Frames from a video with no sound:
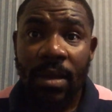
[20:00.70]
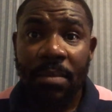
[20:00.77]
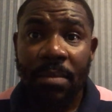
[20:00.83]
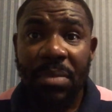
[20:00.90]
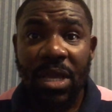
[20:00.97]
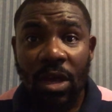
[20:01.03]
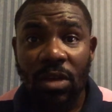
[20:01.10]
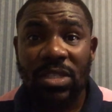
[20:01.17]

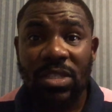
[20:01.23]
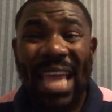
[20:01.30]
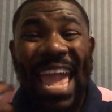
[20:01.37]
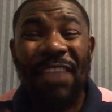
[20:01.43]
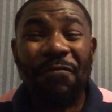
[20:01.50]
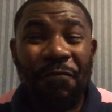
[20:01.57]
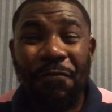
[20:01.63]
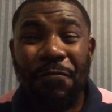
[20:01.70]
Because
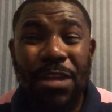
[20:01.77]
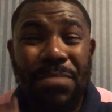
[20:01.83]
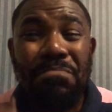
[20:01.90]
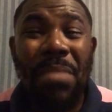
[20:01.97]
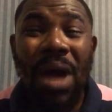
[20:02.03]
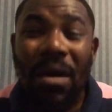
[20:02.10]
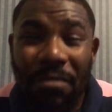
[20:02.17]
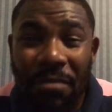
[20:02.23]
every
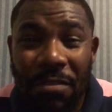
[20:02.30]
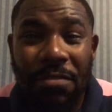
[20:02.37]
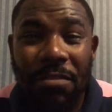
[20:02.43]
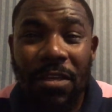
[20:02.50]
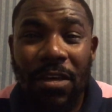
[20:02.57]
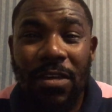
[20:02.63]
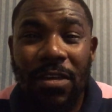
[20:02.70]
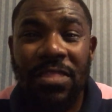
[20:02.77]
month
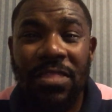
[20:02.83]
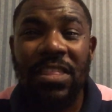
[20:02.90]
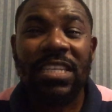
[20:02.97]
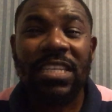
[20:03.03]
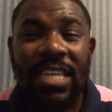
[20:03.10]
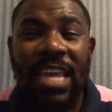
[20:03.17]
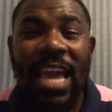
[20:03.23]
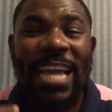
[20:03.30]

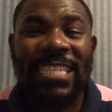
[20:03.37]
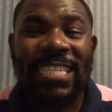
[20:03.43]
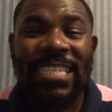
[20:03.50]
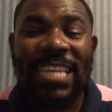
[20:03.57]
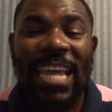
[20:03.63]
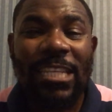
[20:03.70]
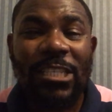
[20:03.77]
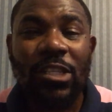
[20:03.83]
this guy
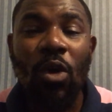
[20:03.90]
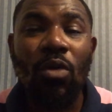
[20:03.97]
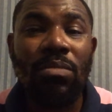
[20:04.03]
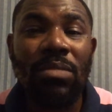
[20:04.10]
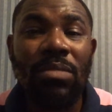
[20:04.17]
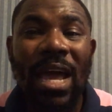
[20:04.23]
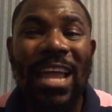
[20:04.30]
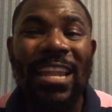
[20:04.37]
sends
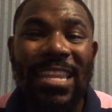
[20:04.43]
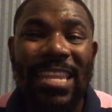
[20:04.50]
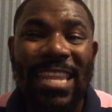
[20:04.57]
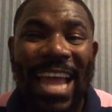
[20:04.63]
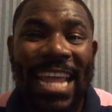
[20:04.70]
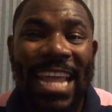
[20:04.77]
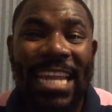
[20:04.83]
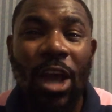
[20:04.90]
home
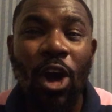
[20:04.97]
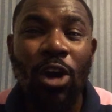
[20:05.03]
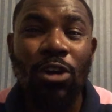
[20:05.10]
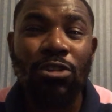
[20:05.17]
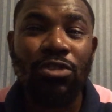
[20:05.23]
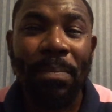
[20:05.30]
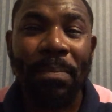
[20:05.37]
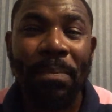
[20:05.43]

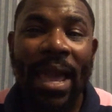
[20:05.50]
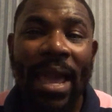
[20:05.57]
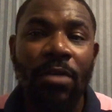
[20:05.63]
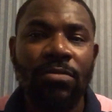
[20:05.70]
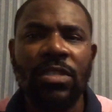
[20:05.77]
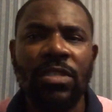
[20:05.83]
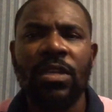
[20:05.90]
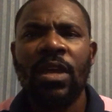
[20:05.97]

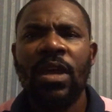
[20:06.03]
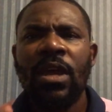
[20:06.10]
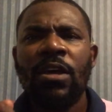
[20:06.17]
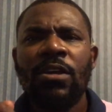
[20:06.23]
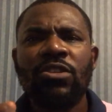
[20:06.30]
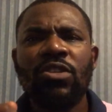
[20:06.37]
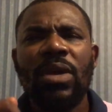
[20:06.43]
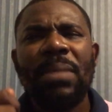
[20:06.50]
£900.
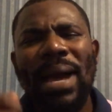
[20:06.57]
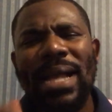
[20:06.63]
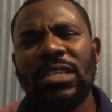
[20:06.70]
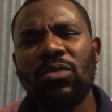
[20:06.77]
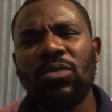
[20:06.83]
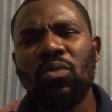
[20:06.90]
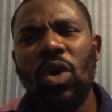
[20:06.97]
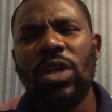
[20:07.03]
So
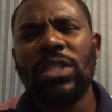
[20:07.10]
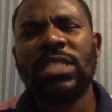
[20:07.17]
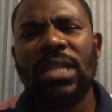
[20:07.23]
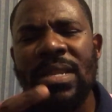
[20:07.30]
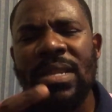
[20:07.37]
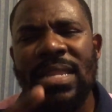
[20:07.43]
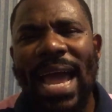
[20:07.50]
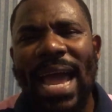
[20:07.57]
imagine what
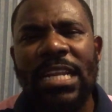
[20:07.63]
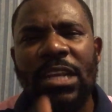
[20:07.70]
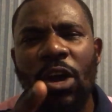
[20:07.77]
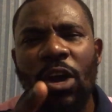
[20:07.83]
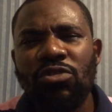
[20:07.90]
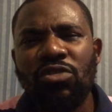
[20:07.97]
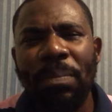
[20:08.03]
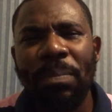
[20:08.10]

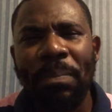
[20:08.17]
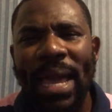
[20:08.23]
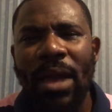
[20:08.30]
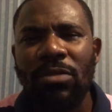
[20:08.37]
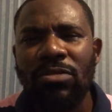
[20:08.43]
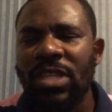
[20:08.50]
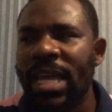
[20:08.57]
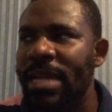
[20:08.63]

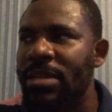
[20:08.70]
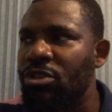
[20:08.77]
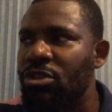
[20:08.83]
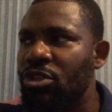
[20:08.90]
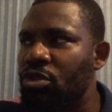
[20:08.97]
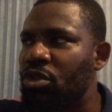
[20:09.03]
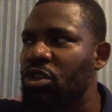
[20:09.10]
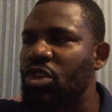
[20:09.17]
£900 can
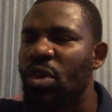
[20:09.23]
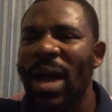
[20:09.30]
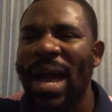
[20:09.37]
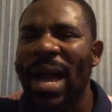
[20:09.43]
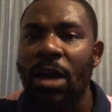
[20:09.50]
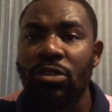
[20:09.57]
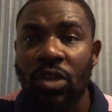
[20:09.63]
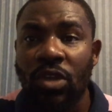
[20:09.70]
do to your
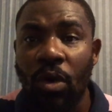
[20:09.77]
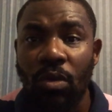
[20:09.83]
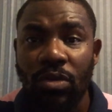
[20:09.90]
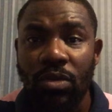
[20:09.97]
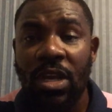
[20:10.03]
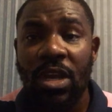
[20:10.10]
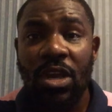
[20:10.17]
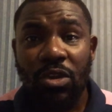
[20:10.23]

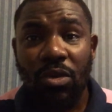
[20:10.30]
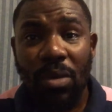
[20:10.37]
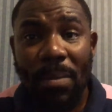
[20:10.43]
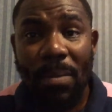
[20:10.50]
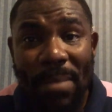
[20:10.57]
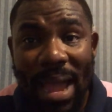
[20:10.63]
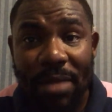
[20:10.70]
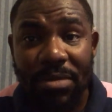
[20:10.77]
household. You're a
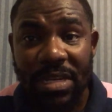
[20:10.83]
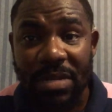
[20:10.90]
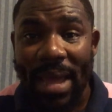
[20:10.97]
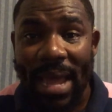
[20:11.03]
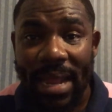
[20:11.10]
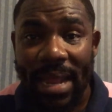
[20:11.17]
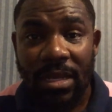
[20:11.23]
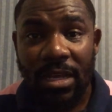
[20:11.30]
married
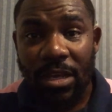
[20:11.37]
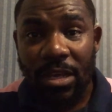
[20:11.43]
man,